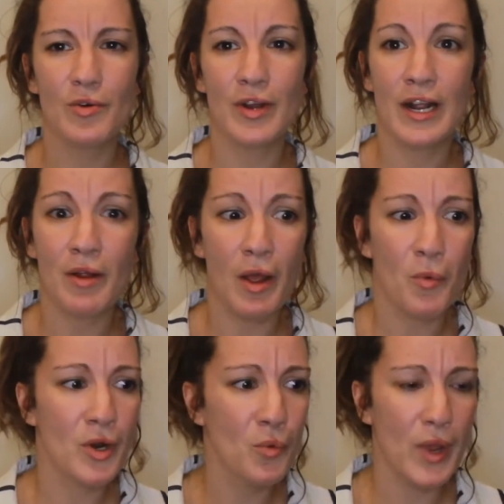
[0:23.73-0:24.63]
and I, I,
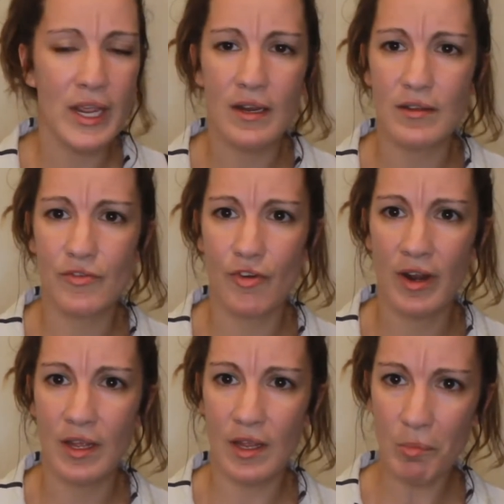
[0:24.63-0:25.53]
went away to try
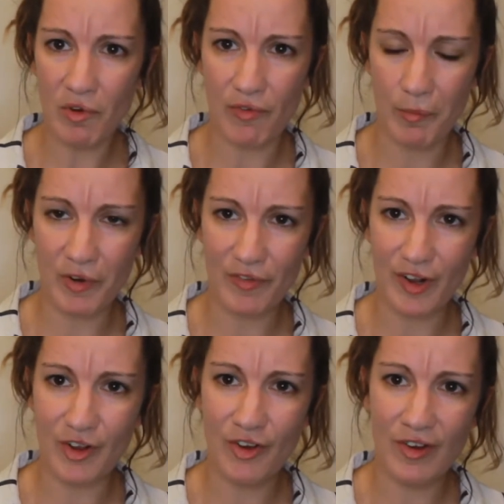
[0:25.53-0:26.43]
to keep you from it if I
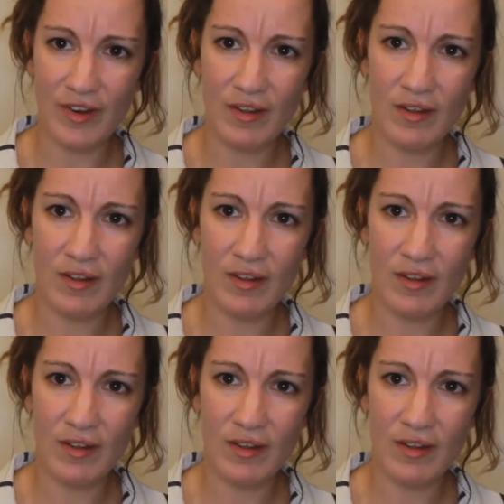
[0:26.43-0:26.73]
could.